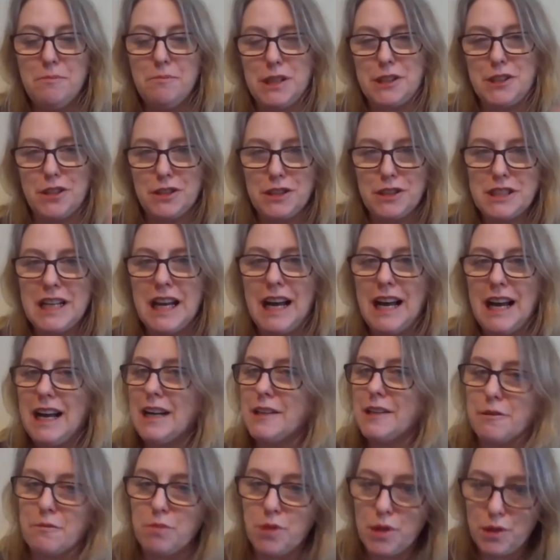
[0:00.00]
but just to
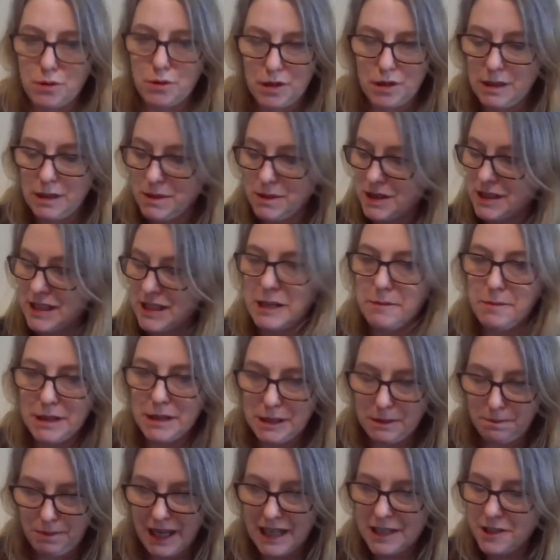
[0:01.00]
add on what orla was saying
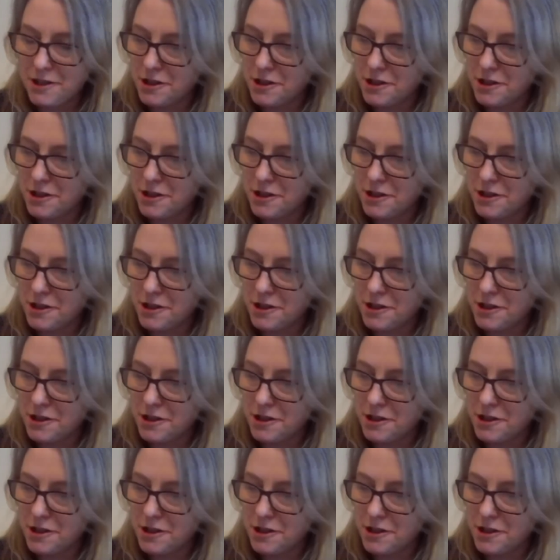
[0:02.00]
about the